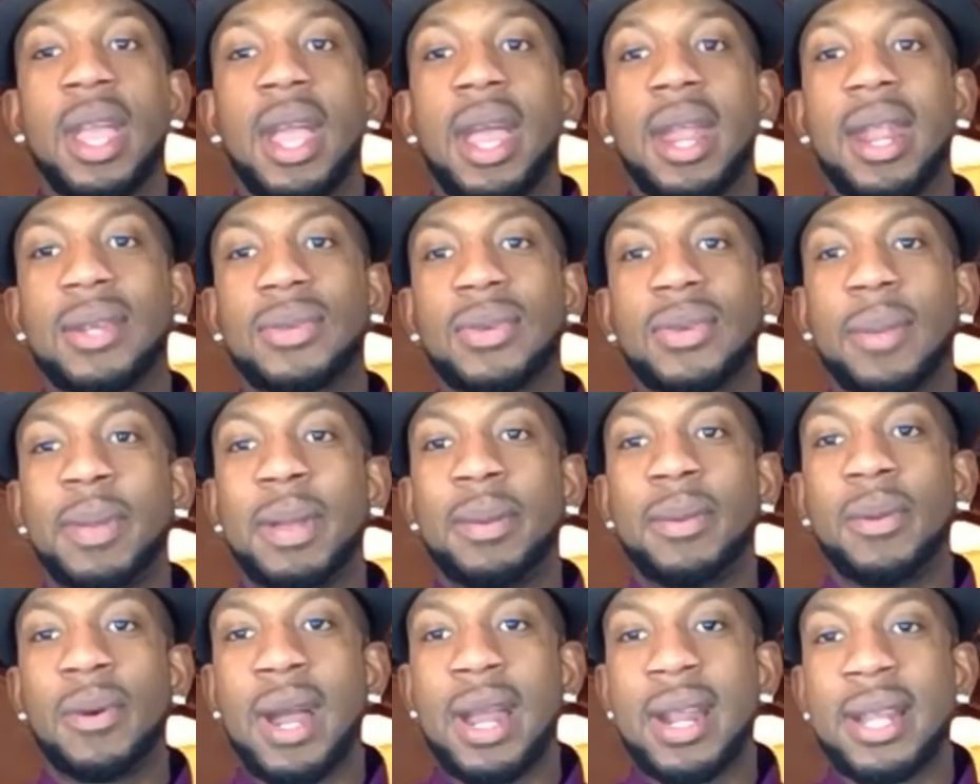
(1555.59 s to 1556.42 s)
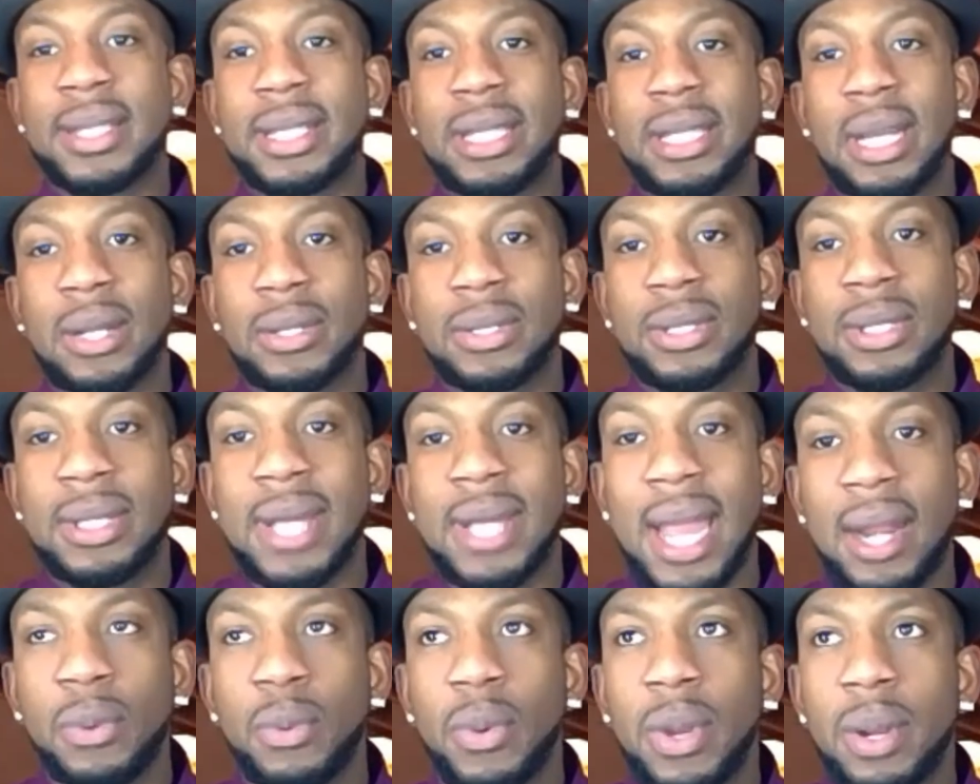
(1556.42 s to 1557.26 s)
That's why people don't understand that
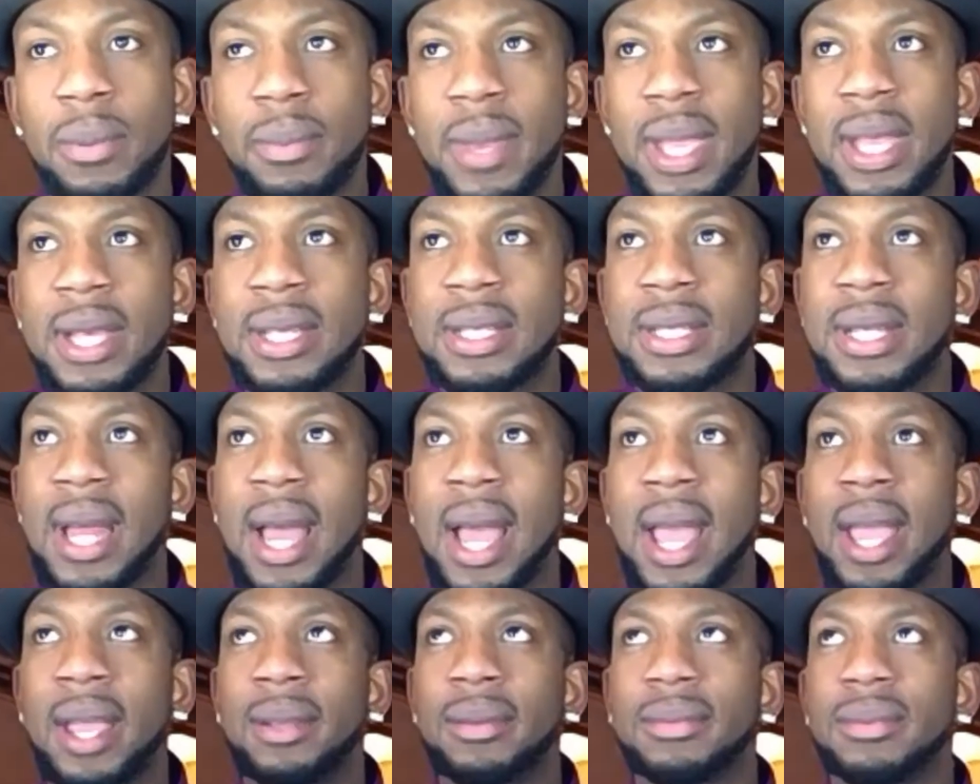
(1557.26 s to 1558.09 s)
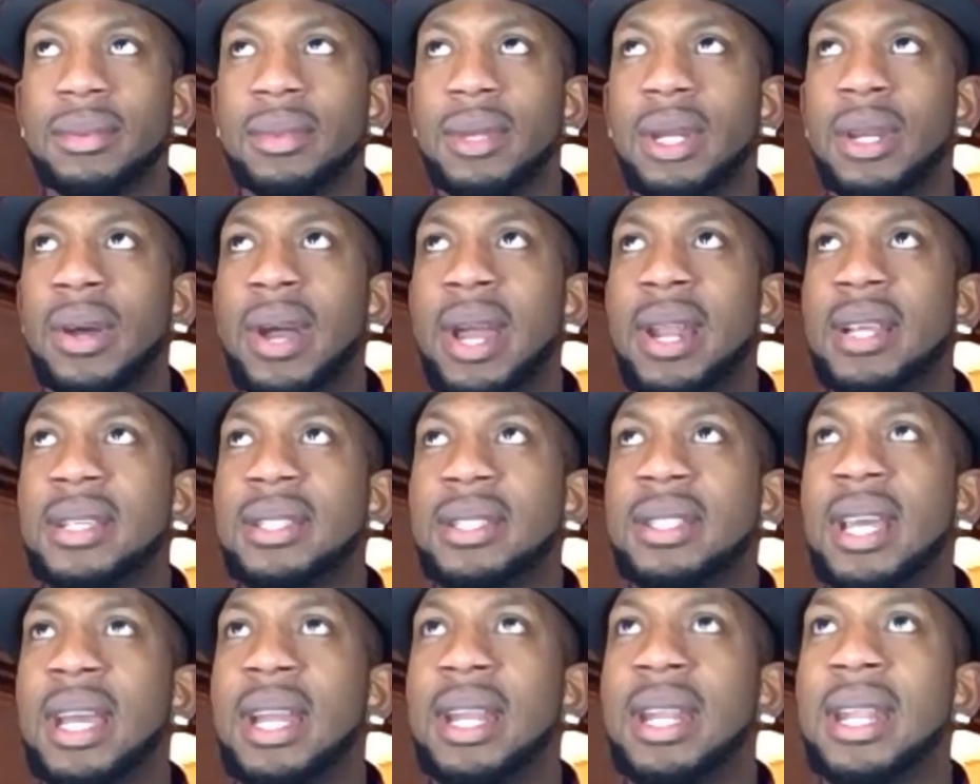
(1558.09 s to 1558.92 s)
standing with me is like, they don't
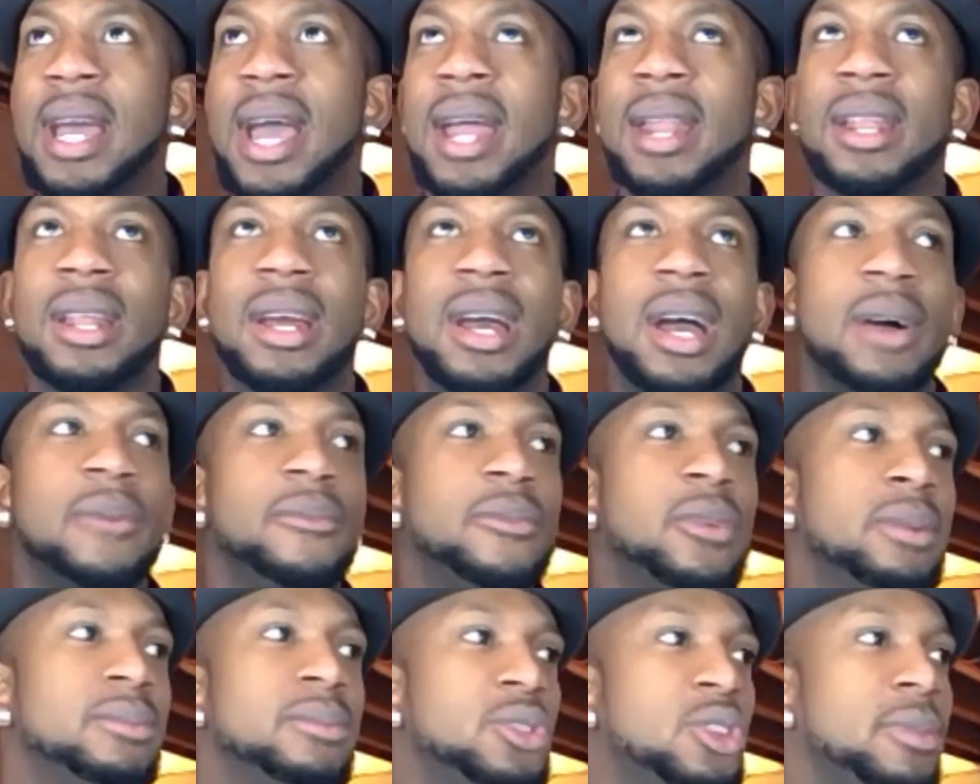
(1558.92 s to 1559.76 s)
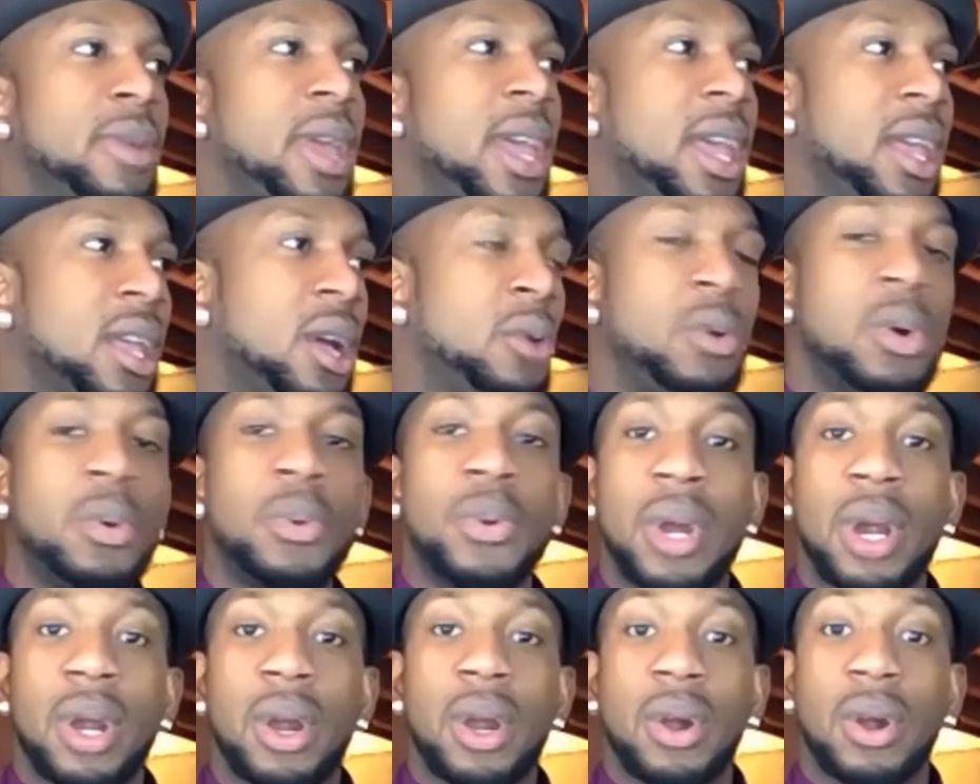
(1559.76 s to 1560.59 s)
understand that I'm from Jamaica, we
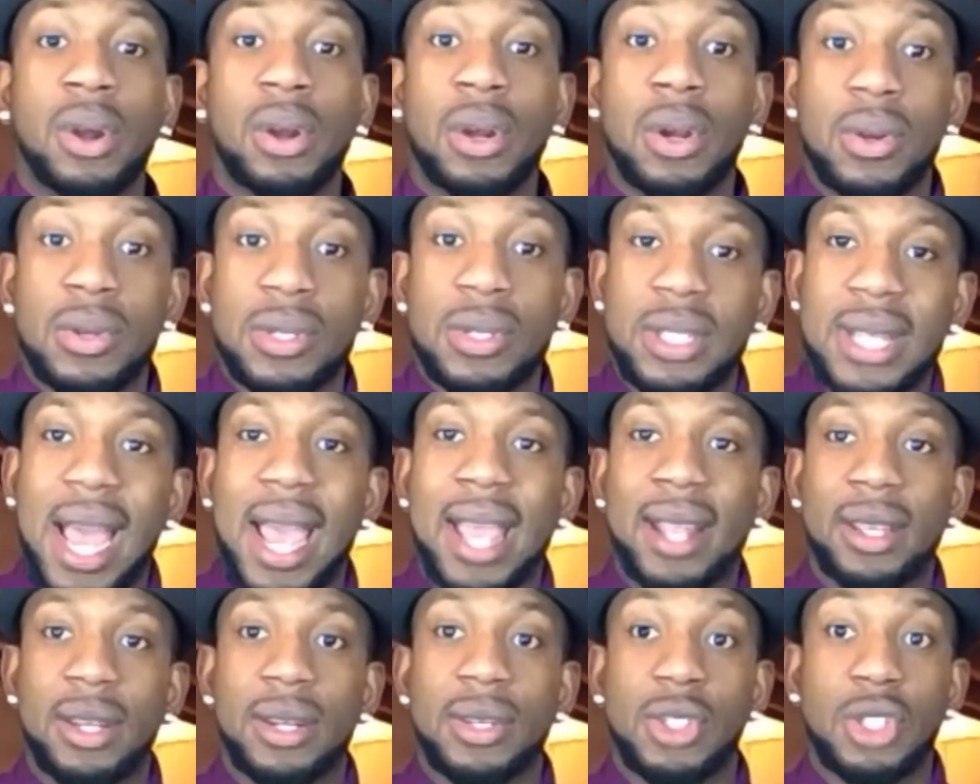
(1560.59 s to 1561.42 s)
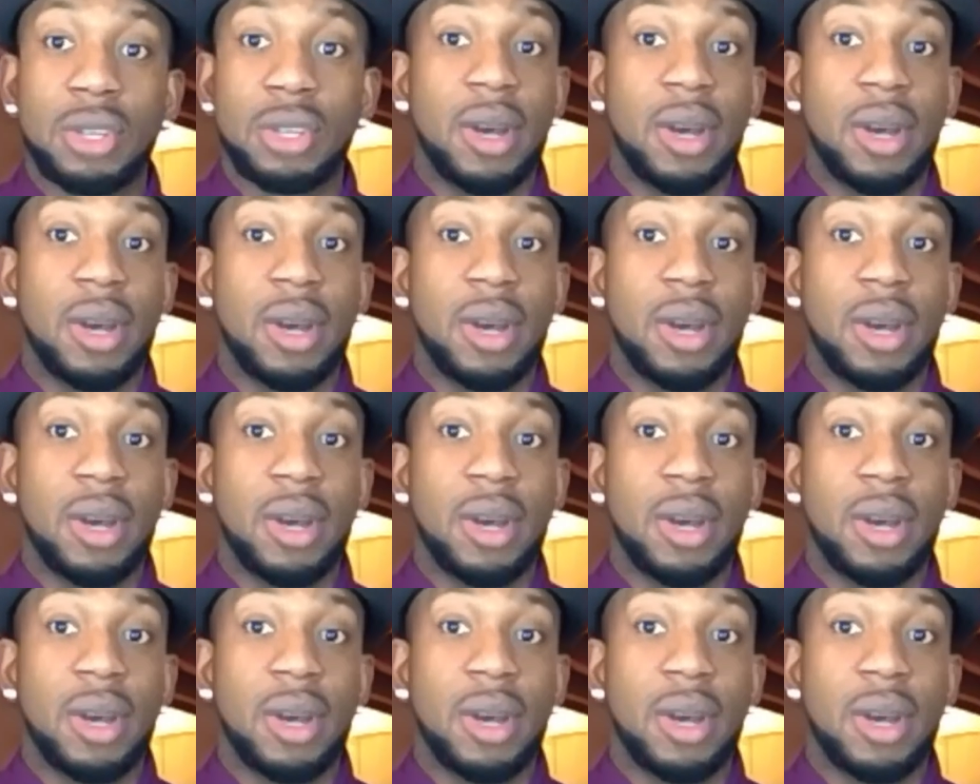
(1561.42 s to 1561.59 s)
wear our clothes tight. Some